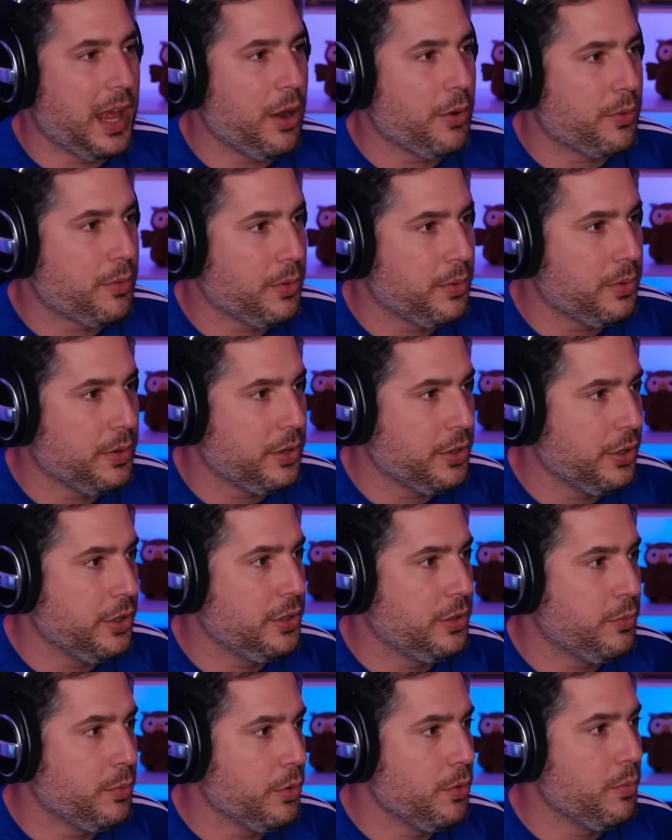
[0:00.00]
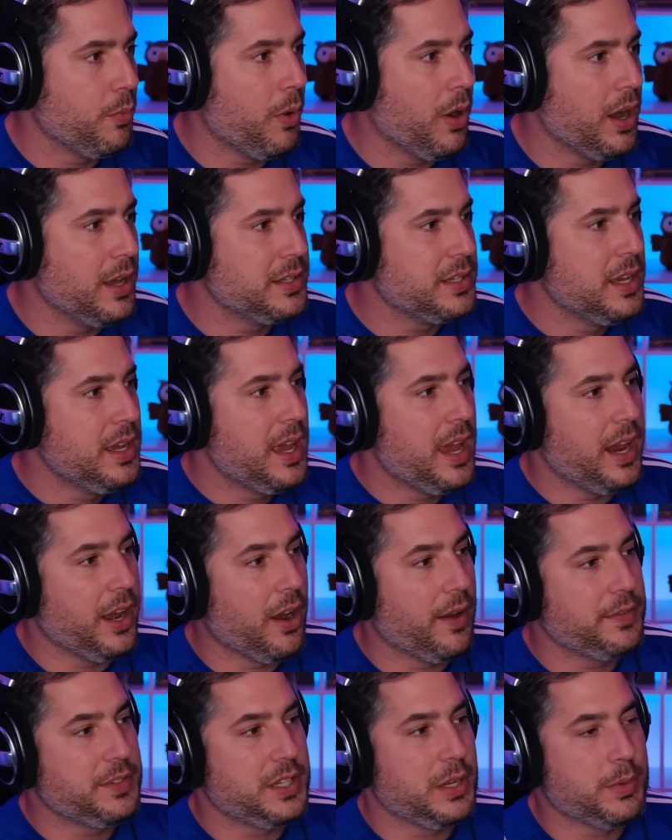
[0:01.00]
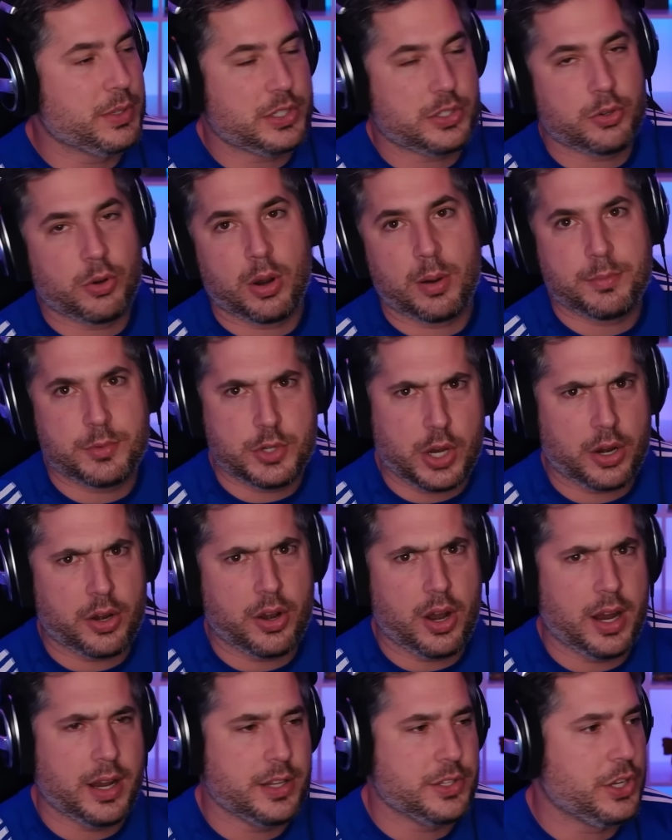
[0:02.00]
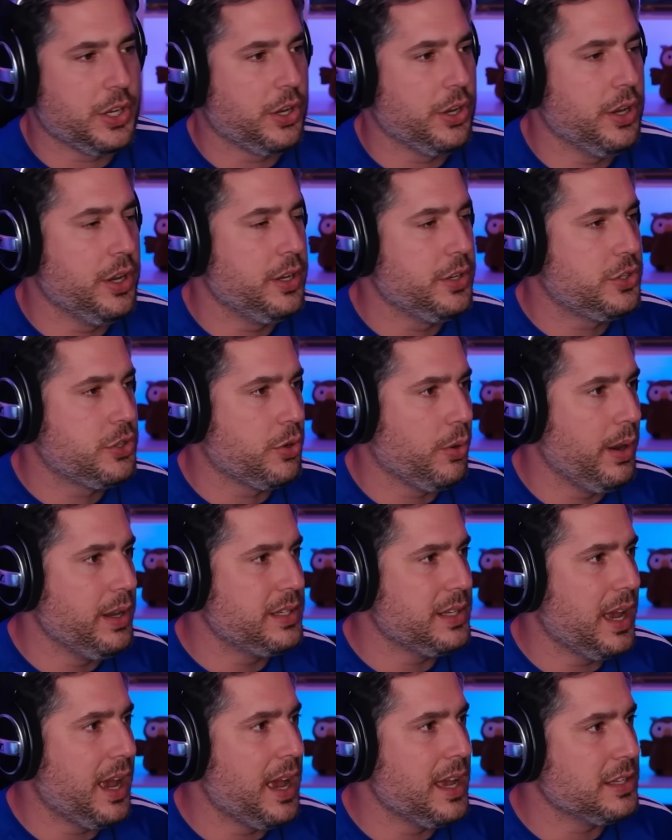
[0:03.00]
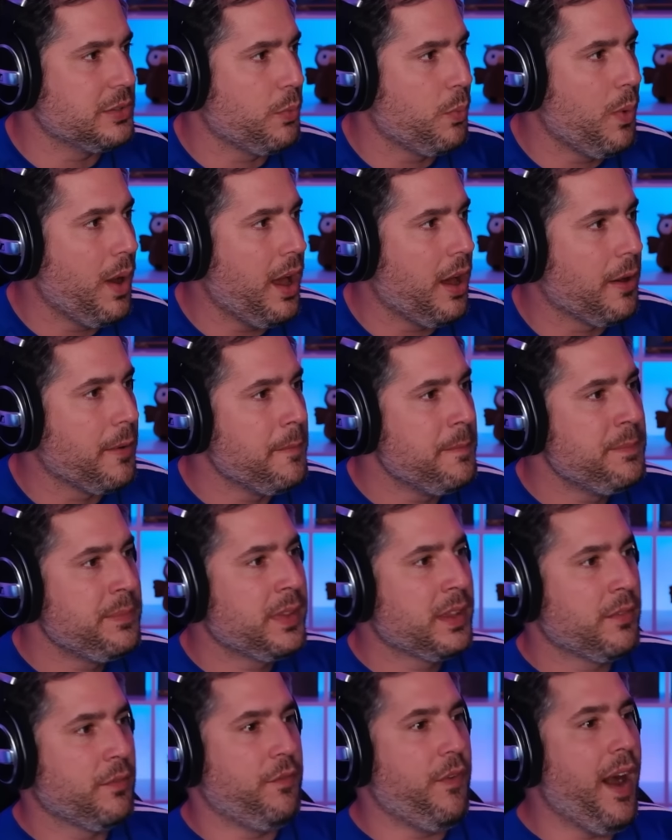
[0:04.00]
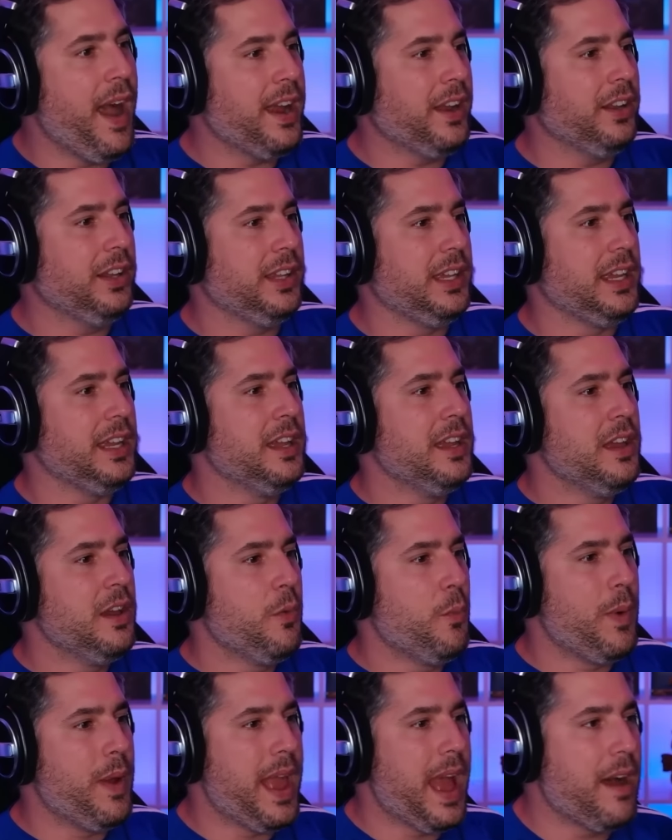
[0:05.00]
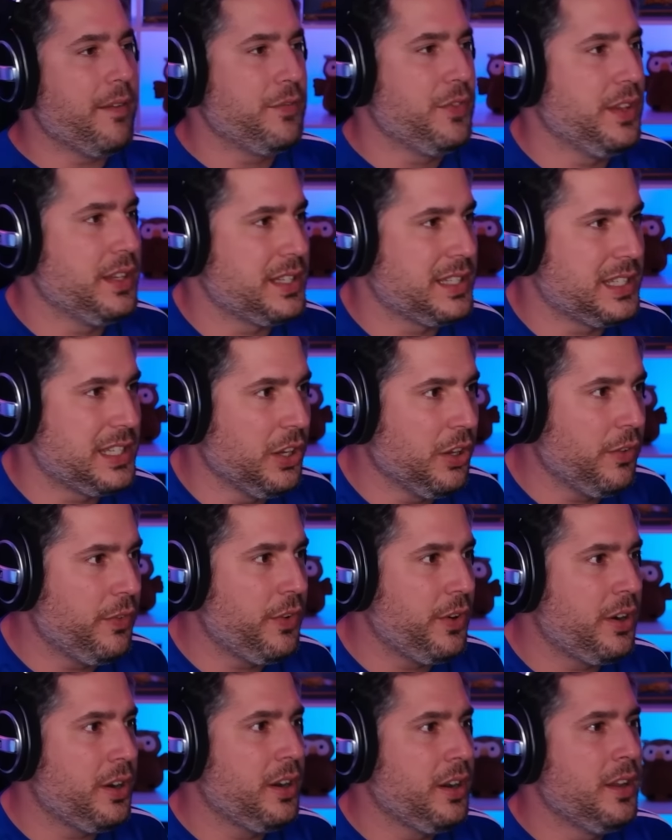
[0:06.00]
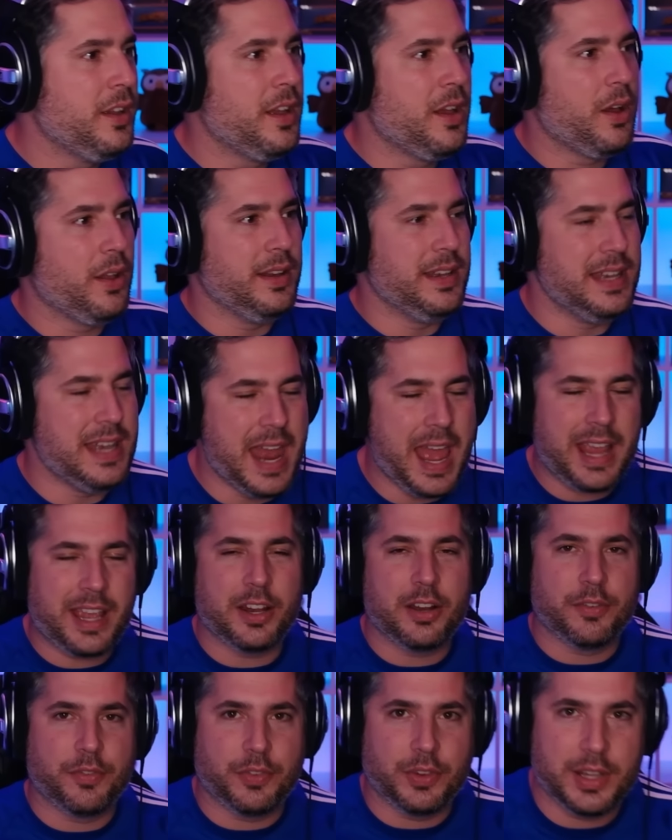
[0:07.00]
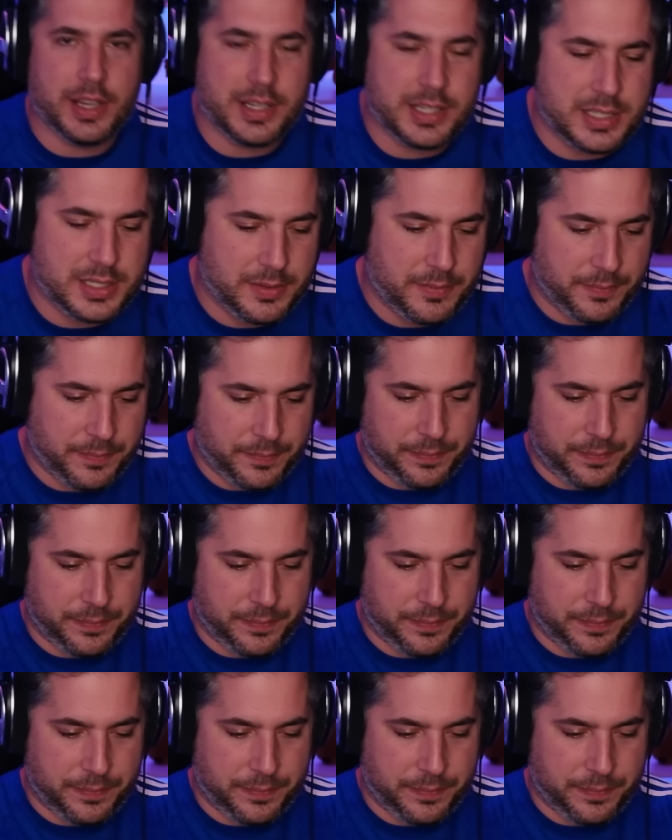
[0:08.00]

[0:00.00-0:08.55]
how Groot, good Groot was, and obviously with Storm, Juggernaut is a good choice as well. Finally, we have the Silver negative list.